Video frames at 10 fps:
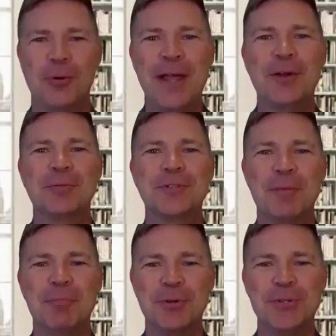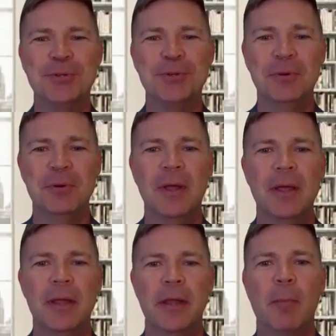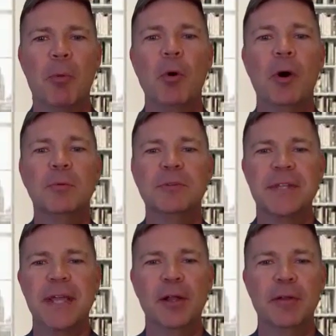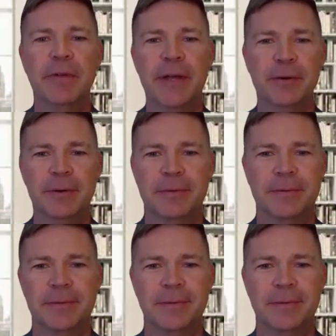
Door handle was number two. Number one was the elevator.